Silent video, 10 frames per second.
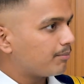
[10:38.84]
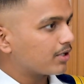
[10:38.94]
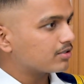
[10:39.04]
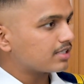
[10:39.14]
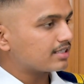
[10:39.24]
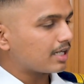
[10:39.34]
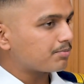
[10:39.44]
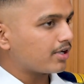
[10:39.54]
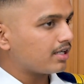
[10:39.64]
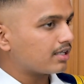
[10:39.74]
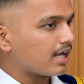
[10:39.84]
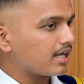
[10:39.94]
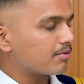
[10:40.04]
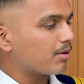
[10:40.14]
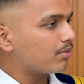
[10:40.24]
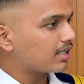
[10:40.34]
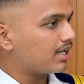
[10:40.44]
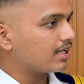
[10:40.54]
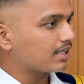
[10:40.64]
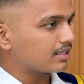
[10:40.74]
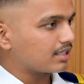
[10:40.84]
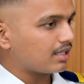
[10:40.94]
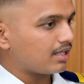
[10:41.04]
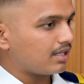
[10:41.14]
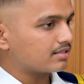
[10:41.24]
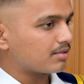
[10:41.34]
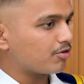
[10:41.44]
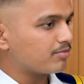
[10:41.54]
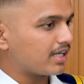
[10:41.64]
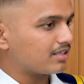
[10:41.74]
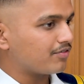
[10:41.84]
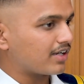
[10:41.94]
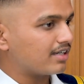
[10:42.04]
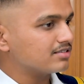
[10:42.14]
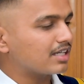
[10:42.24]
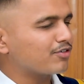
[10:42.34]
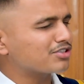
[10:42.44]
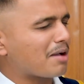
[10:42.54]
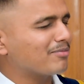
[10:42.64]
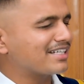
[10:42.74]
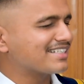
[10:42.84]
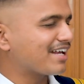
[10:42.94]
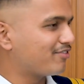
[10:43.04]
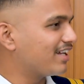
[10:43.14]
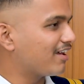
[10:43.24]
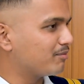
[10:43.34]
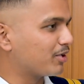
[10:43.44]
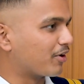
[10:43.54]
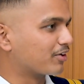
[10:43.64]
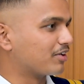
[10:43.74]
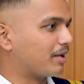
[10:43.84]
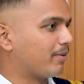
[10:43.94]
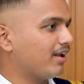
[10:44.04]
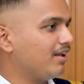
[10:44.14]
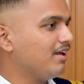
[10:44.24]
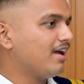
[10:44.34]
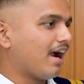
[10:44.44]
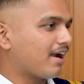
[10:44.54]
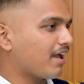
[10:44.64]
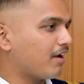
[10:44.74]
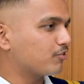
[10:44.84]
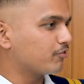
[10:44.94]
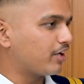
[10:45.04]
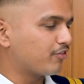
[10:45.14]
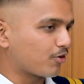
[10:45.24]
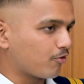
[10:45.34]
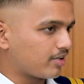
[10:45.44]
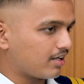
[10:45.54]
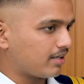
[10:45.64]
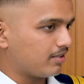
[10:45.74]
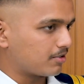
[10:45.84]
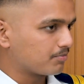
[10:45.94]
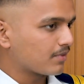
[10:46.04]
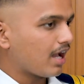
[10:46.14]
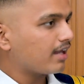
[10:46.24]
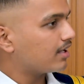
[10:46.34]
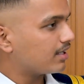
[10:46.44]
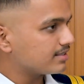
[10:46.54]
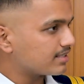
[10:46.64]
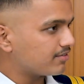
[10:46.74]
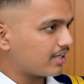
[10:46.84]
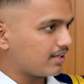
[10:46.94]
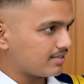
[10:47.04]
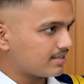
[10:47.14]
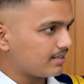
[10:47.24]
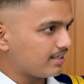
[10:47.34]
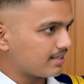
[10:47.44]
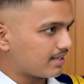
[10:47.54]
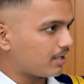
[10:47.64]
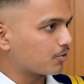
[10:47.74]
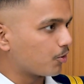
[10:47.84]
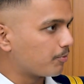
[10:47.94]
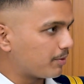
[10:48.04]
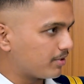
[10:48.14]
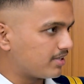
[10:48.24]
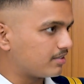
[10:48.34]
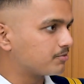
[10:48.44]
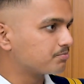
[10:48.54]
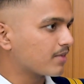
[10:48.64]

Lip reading: Because at that point, I remember telling Kritika and some of my other friends that for some reason I feel I will be going to Nepal and I have to wait for over a year. I realized that very recently that I had told people this.